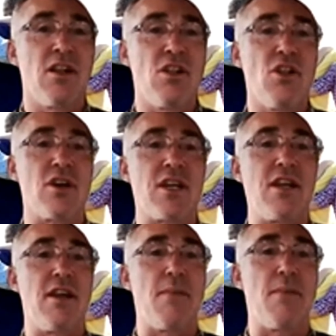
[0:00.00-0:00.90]
looking
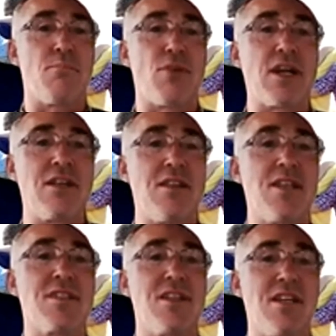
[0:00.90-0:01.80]
at bringing this
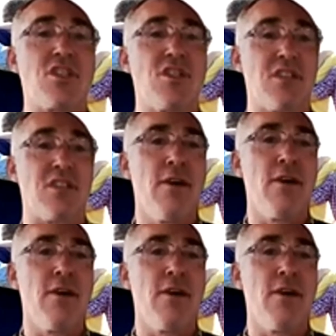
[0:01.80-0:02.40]
initiative